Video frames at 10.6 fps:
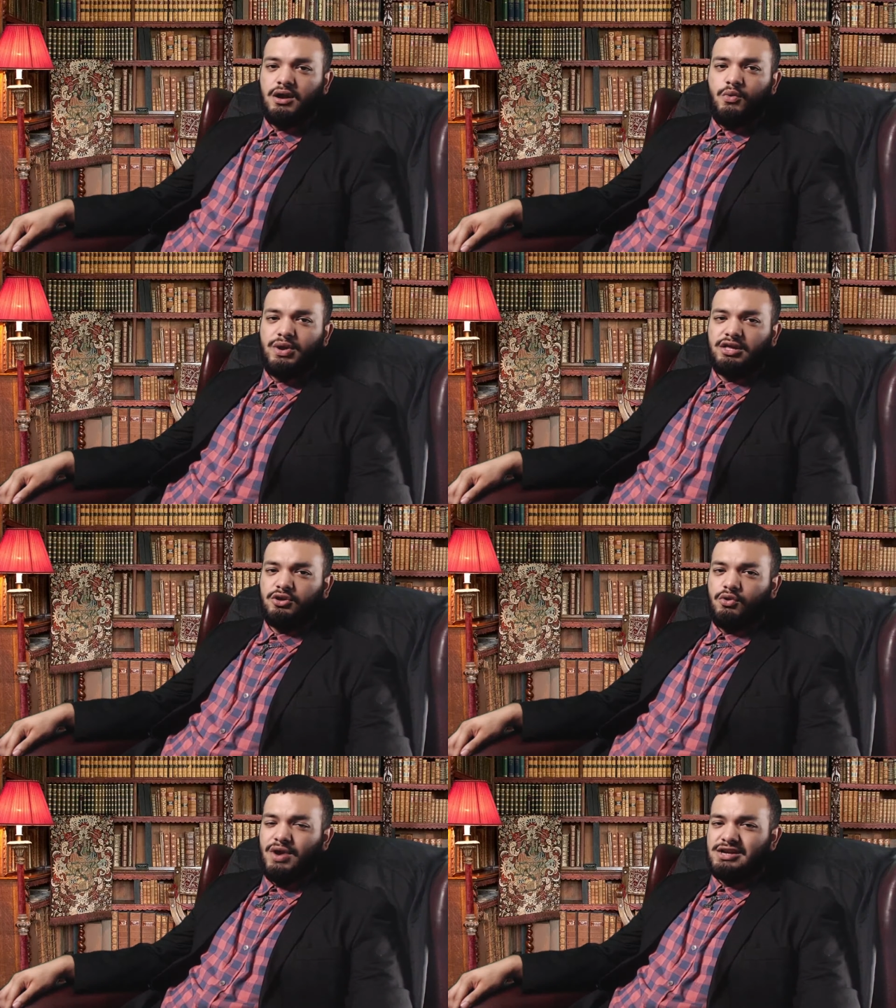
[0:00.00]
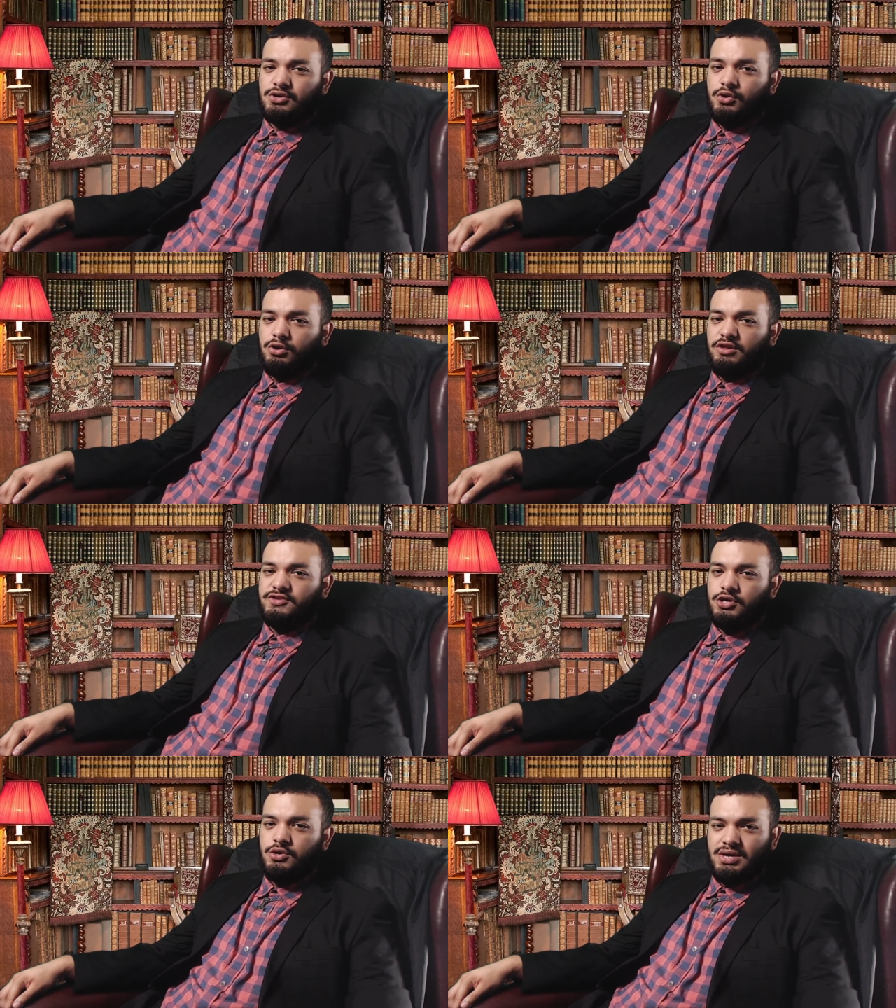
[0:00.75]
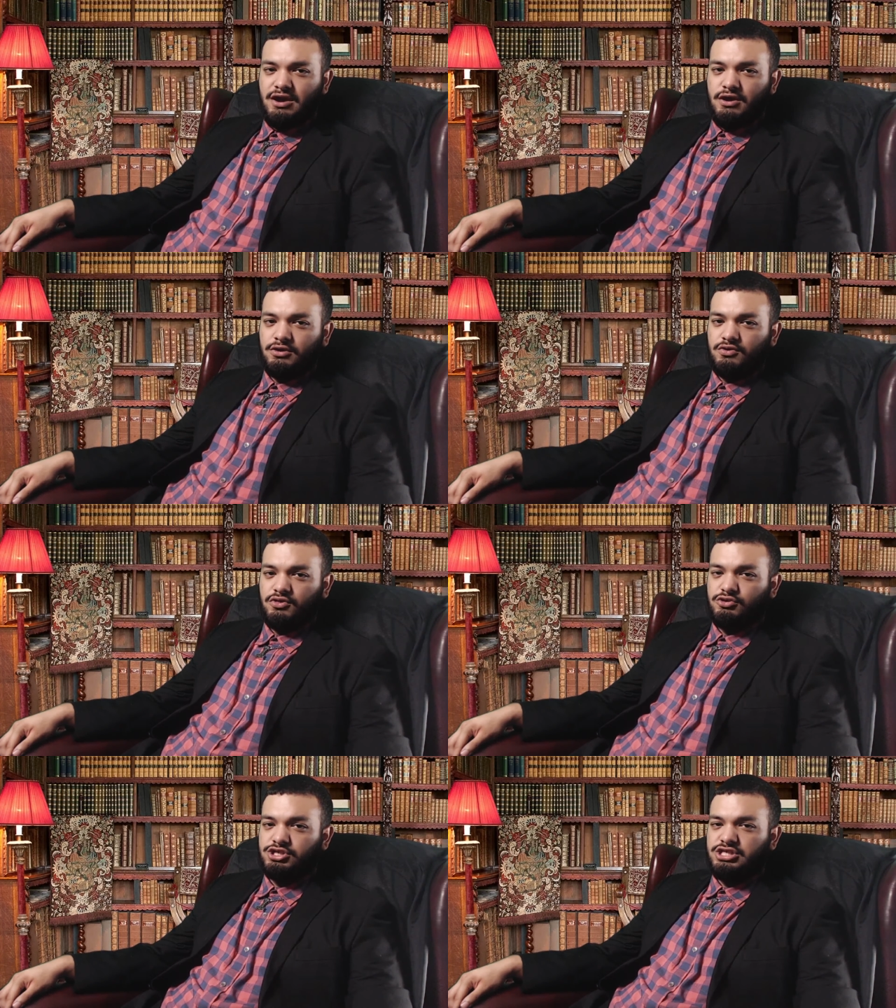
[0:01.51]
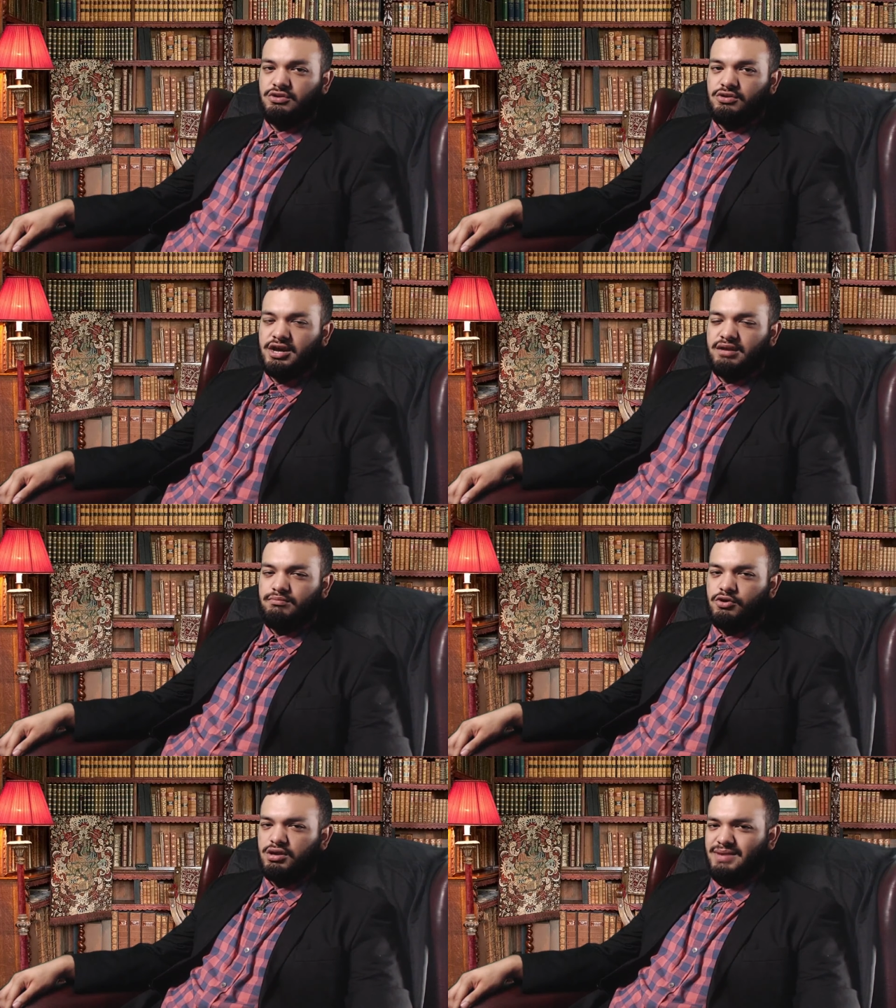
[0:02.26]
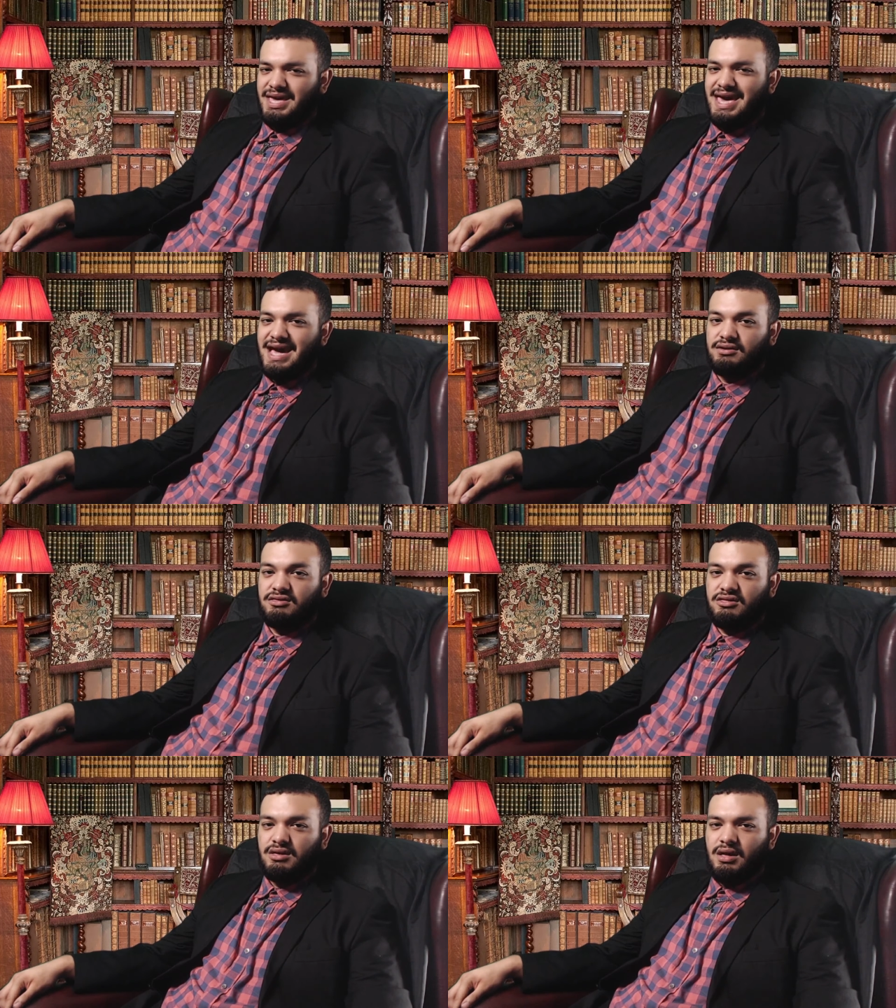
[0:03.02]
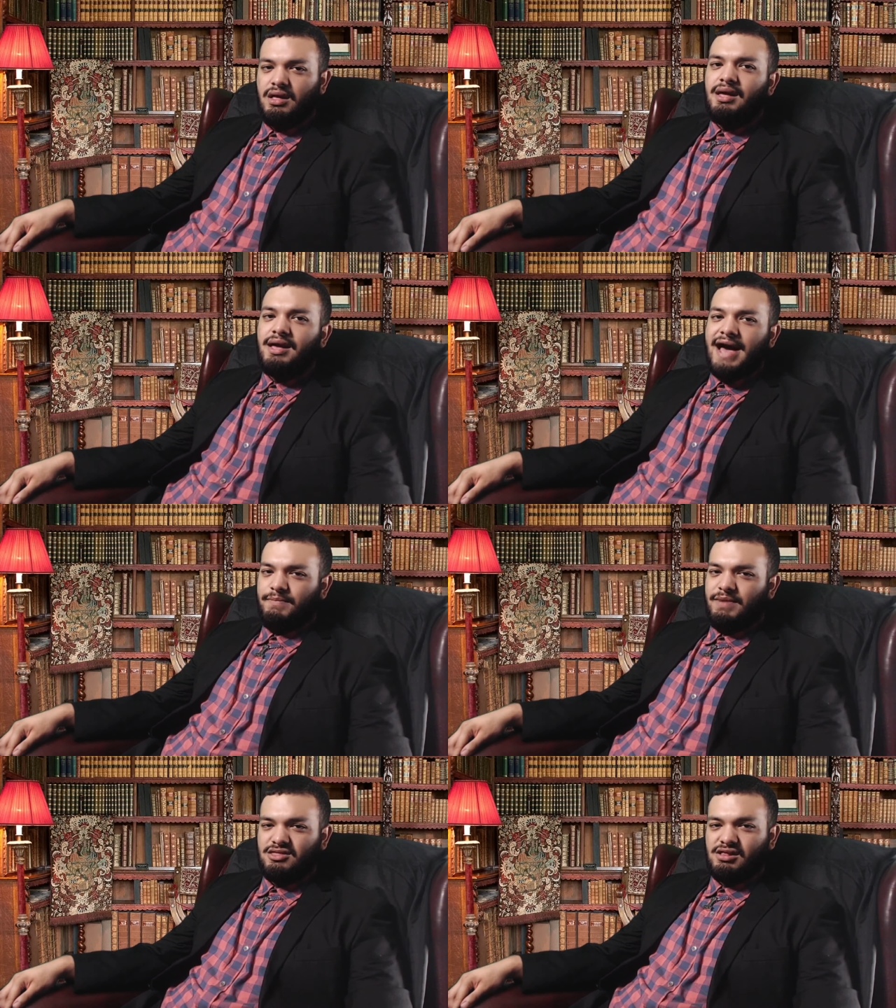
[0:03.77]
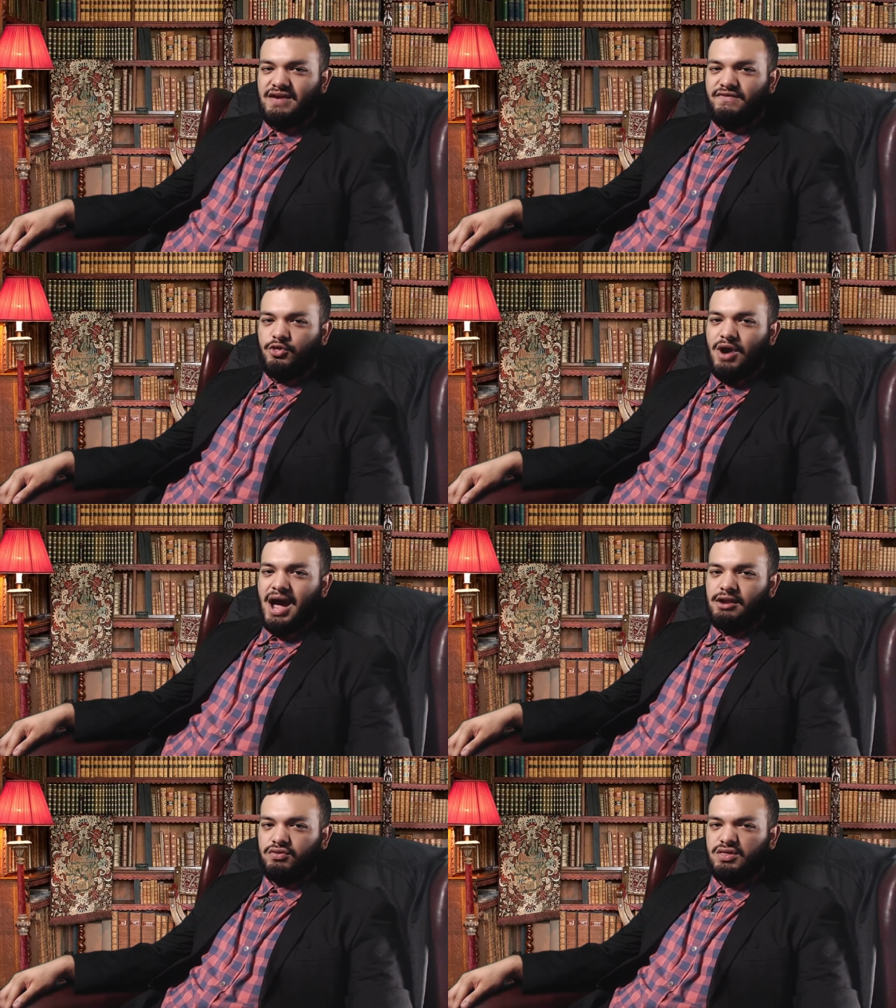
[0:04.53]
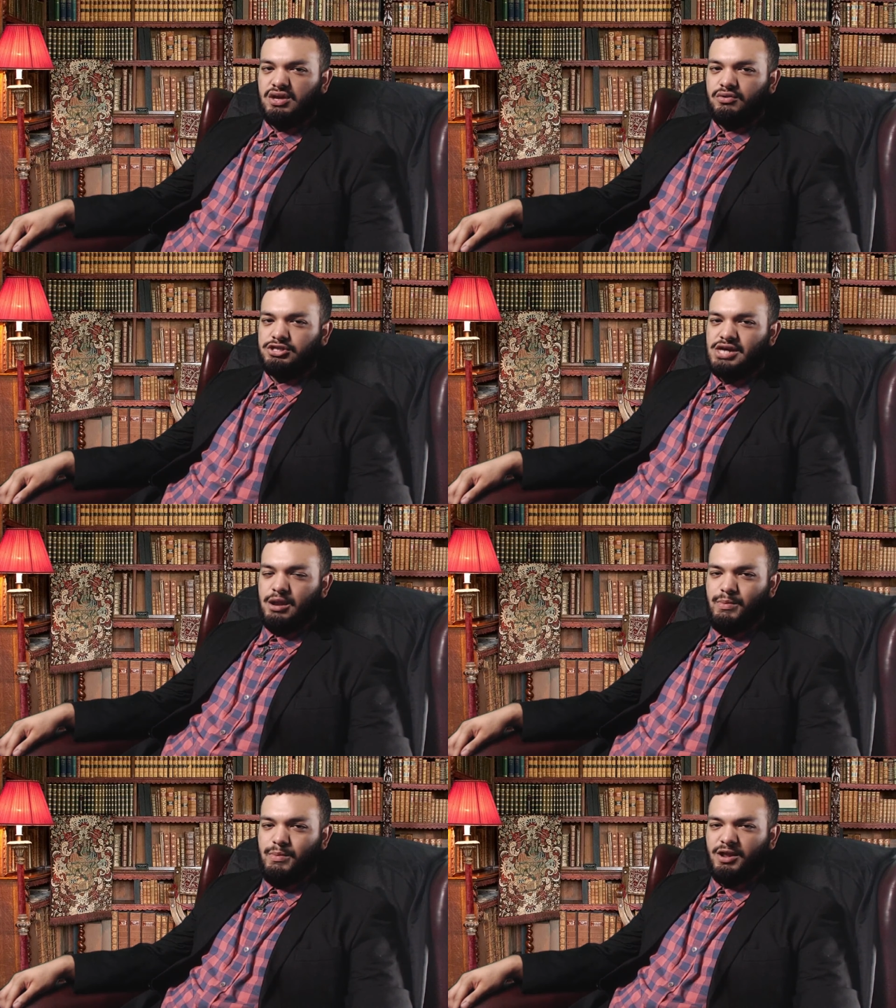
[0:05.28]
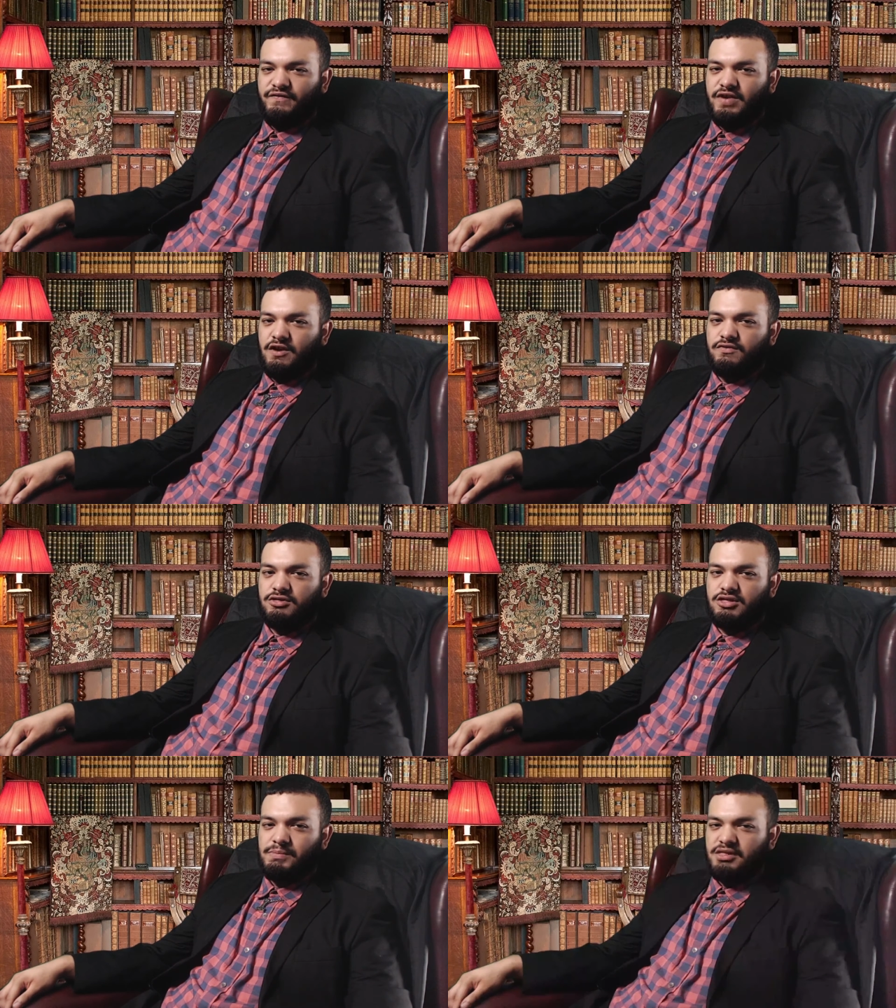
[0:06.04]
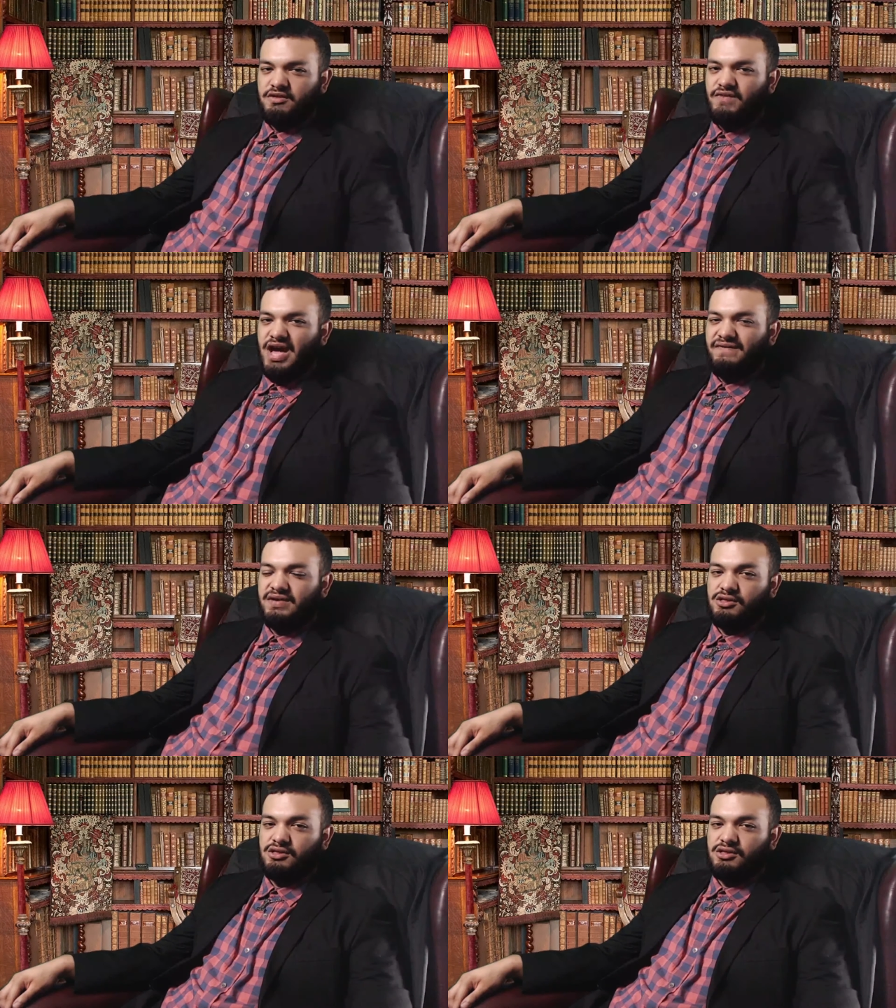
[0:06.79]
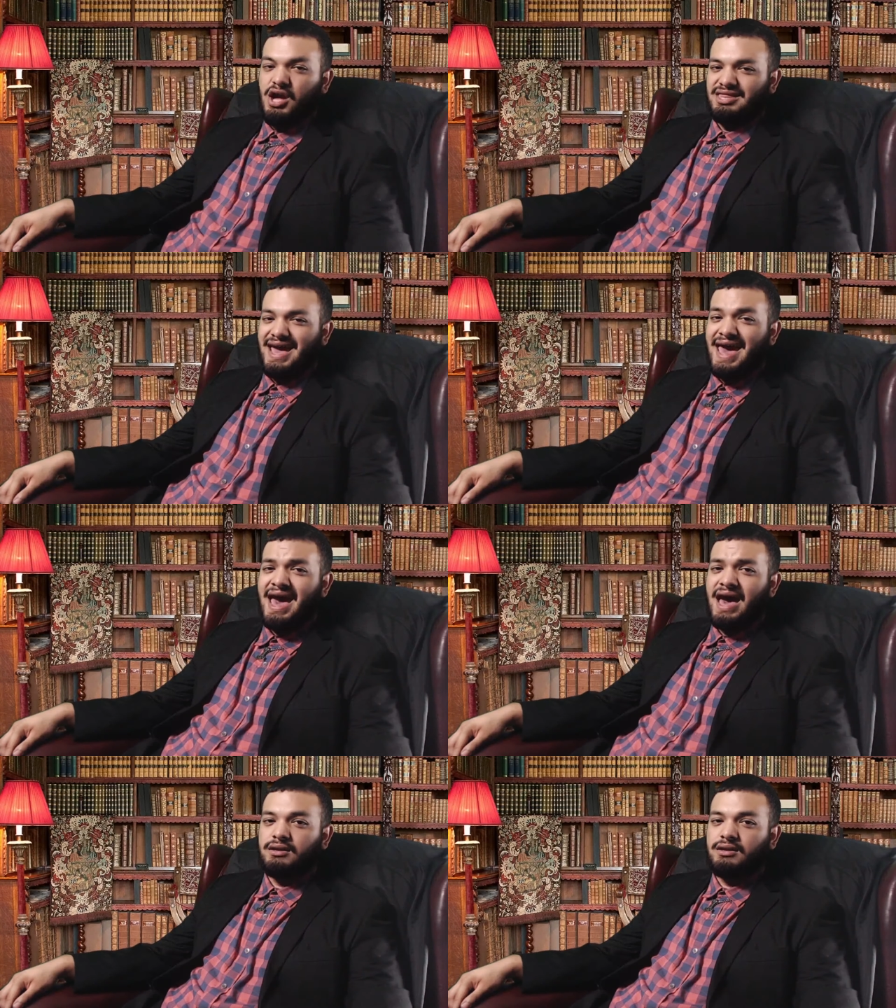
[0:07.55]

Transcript: We killed a grand total of 2 characters through sheer luck and broken mechanics. I had basically given their idol Zero a giant middle finger for simply surviving as long as I had.